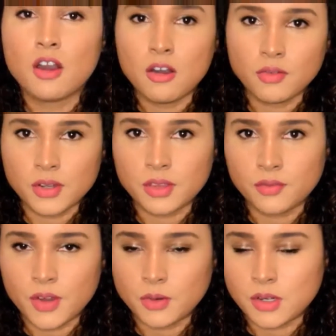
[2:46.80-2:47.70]
over the
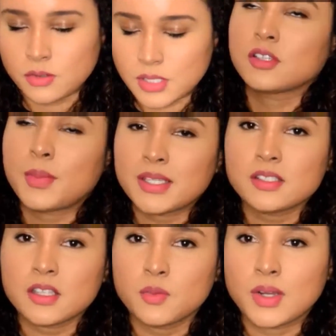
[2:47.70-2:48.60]
photos. So
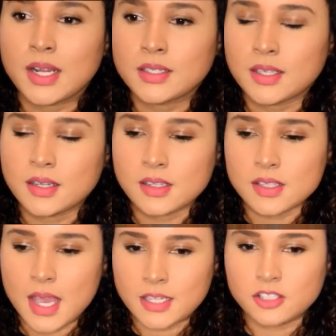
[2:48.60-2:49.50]
basically what I did is
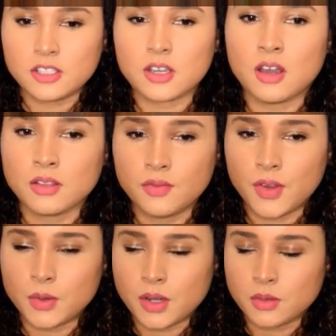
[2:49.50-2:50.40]
I took all the
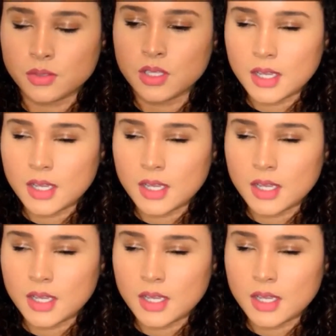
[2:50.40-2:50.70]
photos,